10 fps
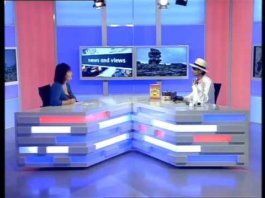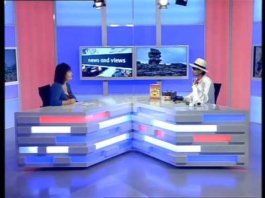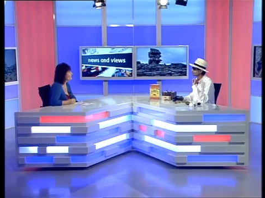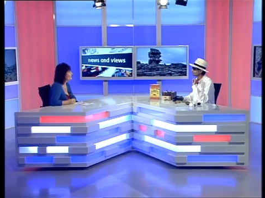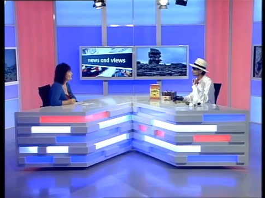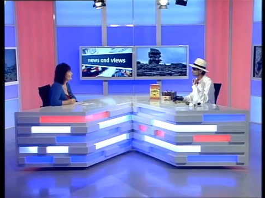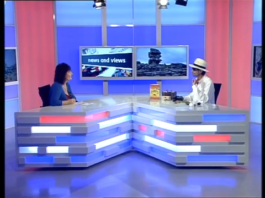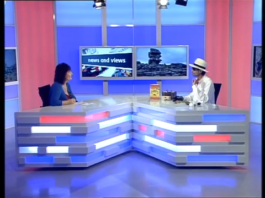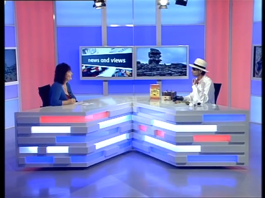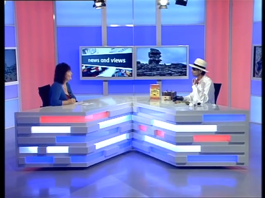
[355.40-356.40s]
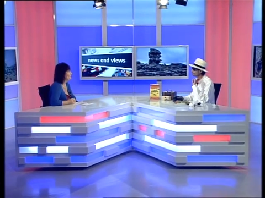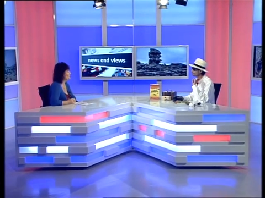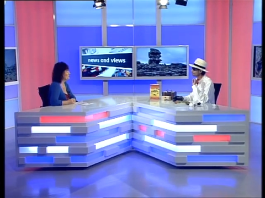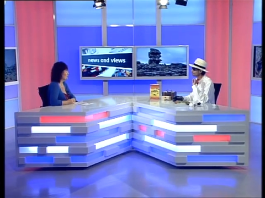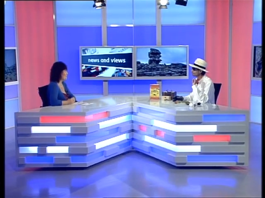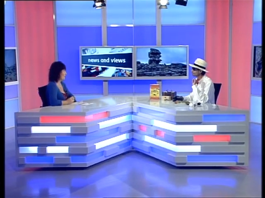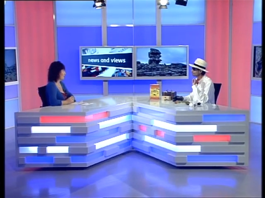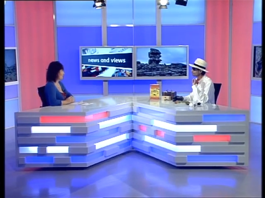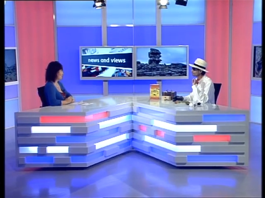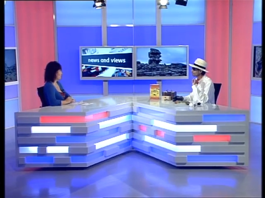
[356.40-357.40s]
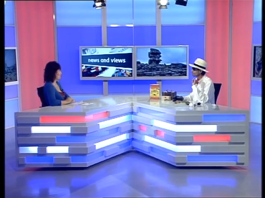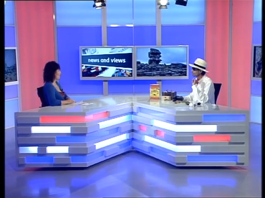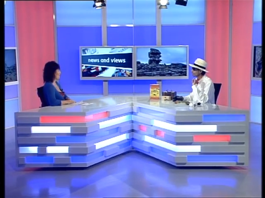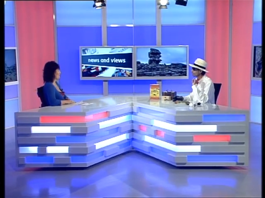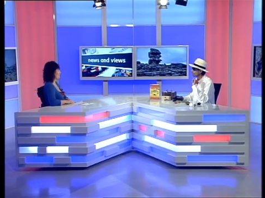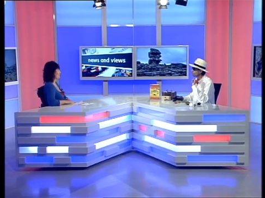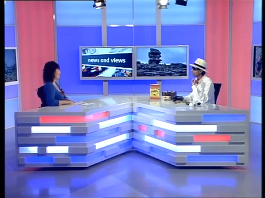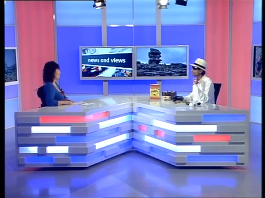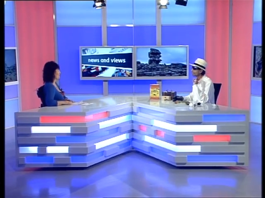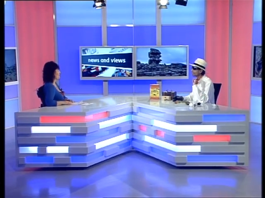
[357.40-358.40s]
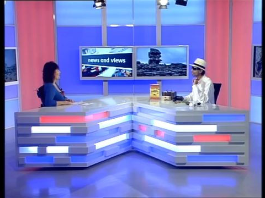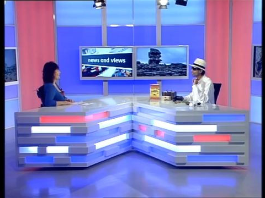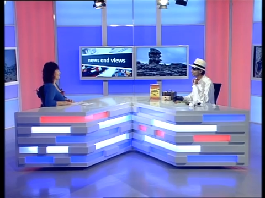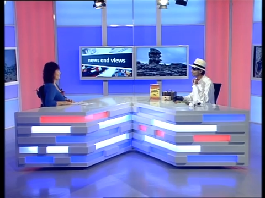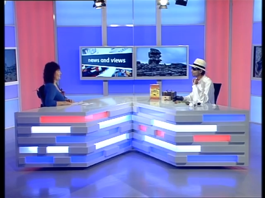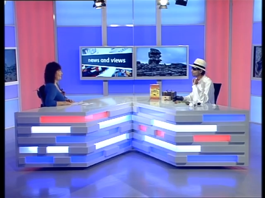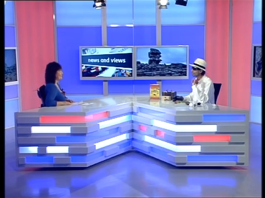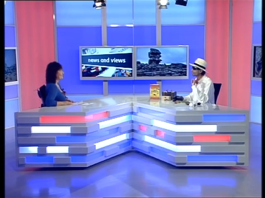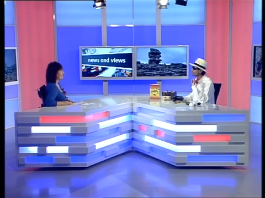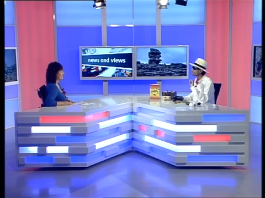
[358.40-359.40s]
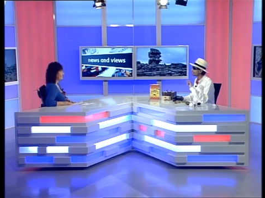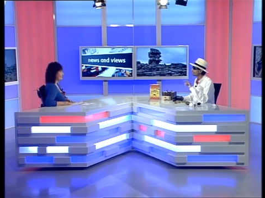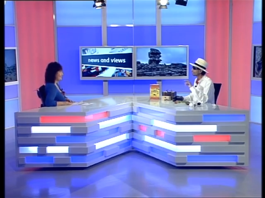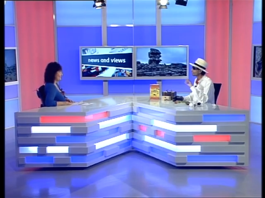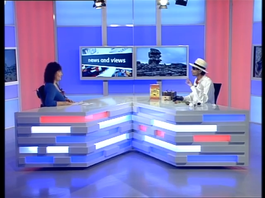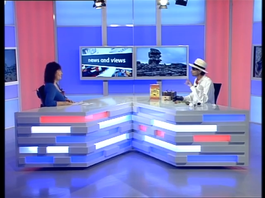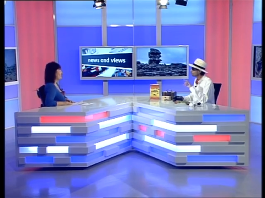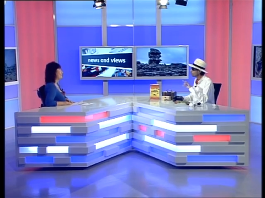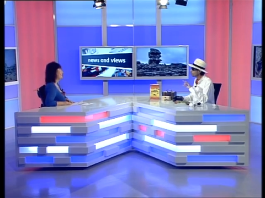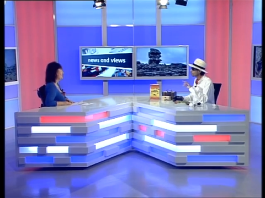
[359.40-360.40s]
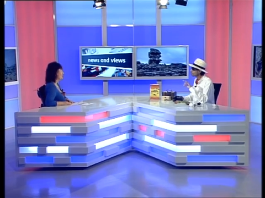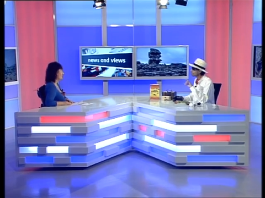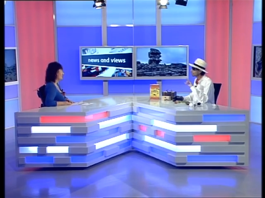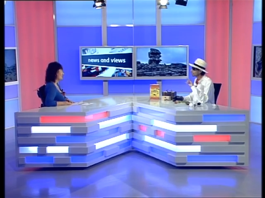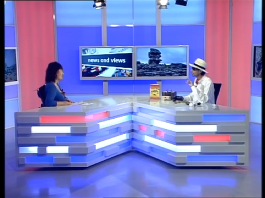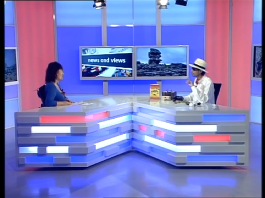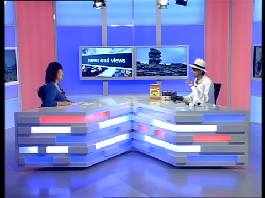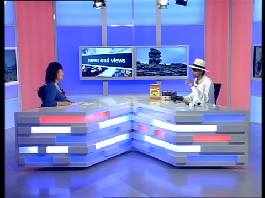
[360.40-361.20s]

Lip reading: (no speaker visible)